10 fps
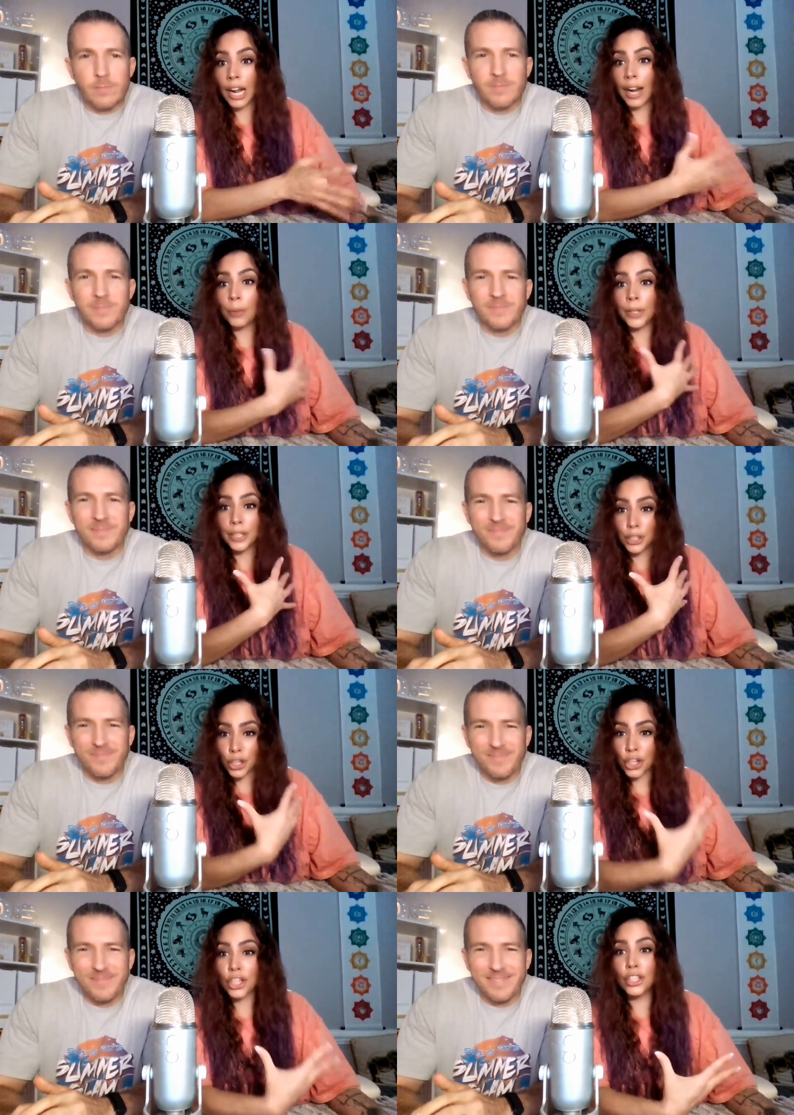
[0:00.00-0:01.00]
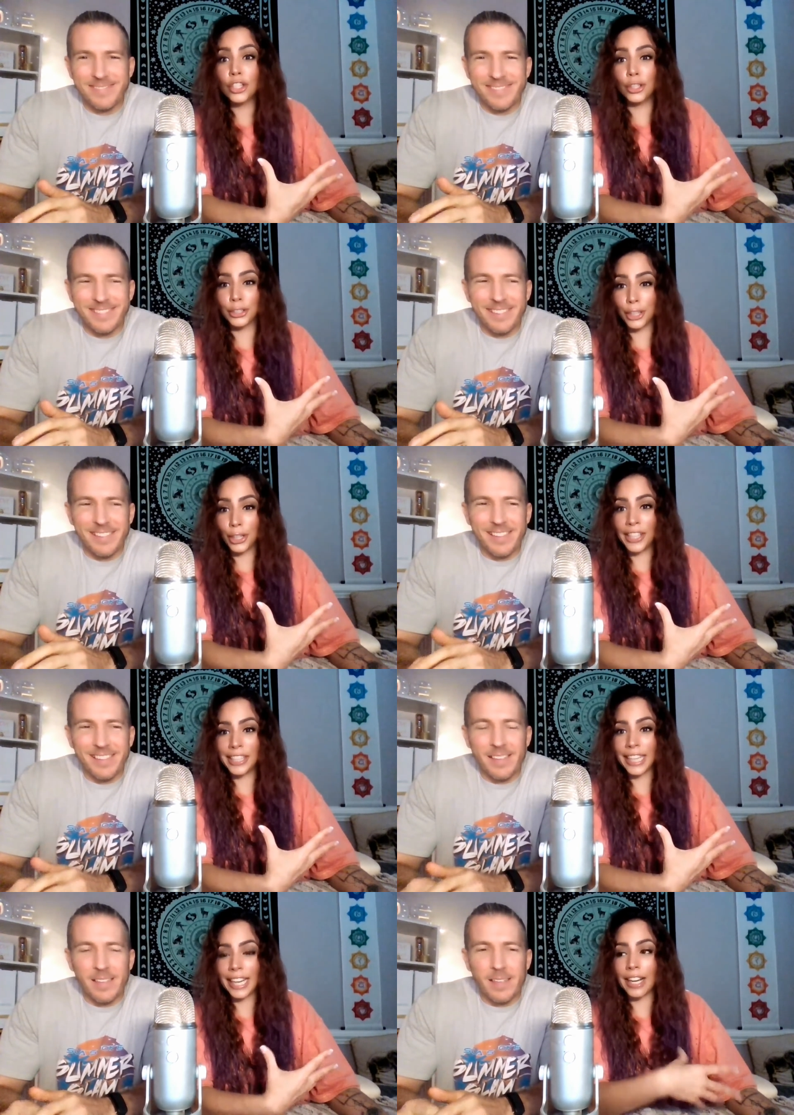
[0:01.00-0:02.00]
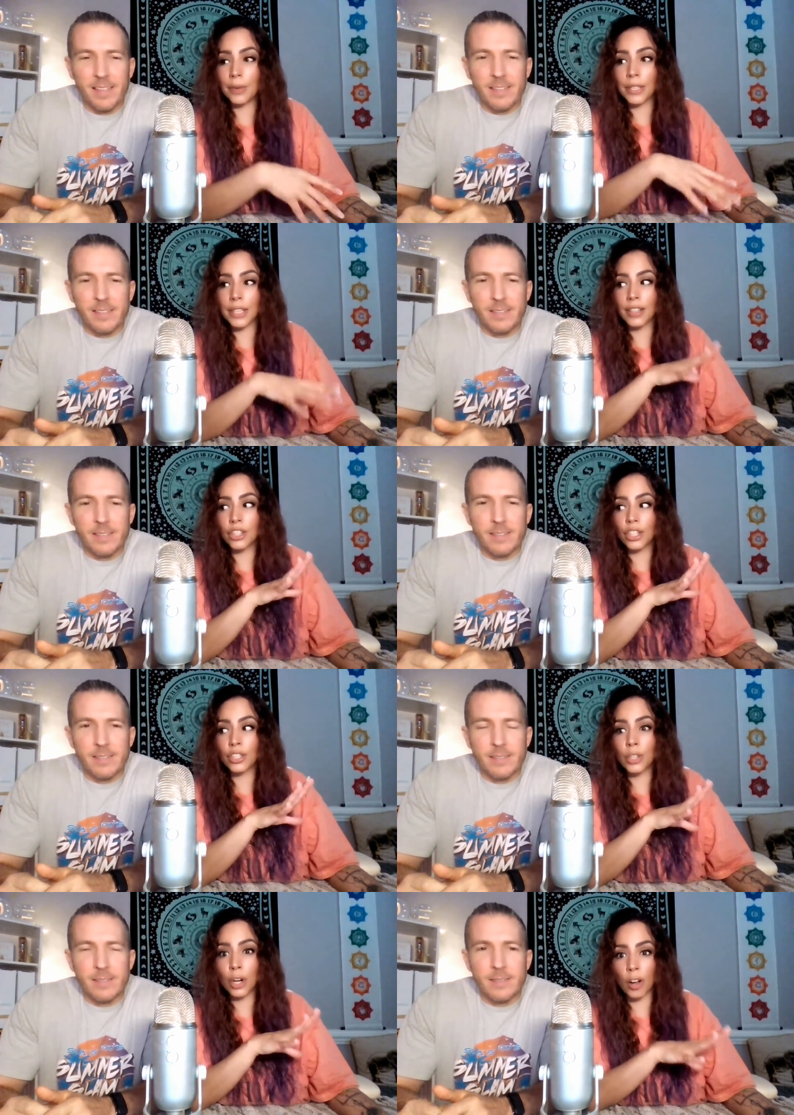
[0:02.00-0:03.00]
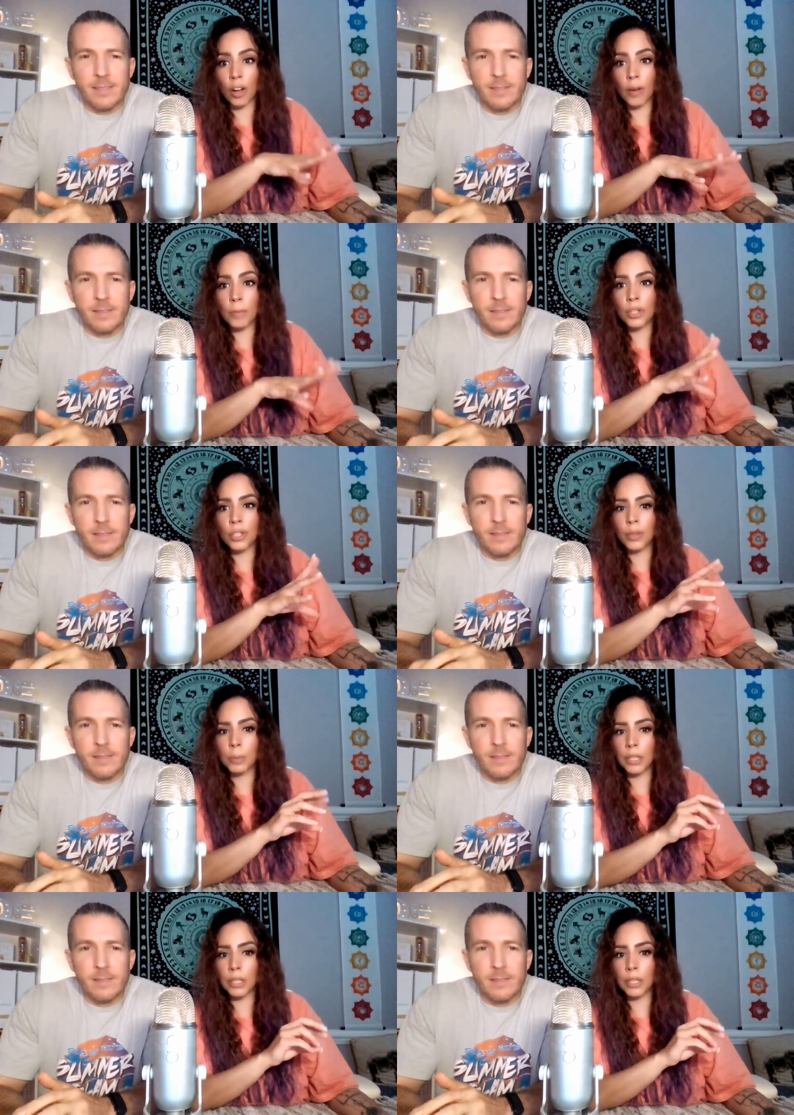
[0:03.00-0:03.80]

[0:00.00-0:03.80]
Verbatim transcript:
Speaker 1: I wanted a chill dog. And I was like, she's calm. She's